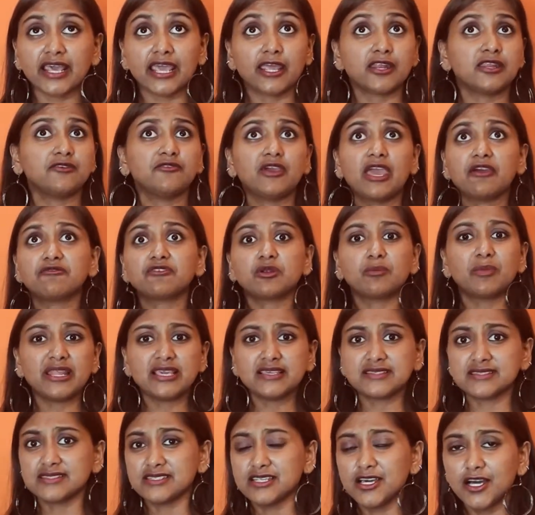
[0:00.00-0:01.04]
and everybody
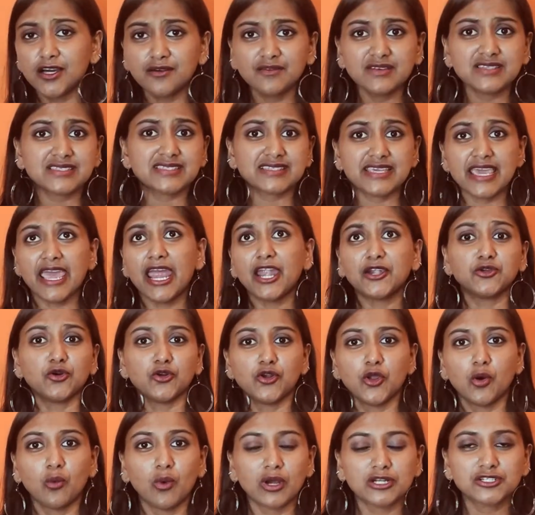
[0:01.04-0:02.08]
is nervous, scared, don't
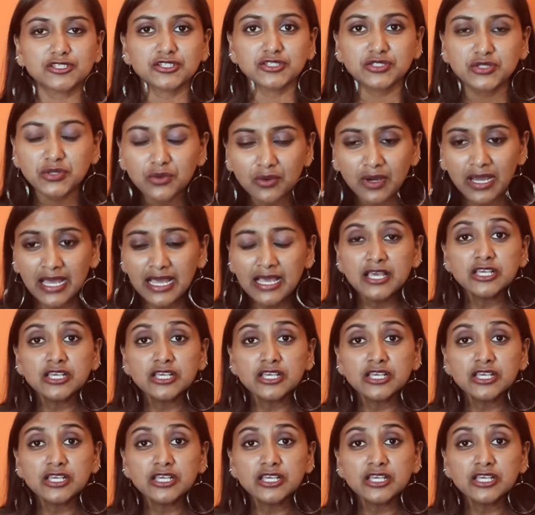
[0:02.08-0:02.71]
know what to do.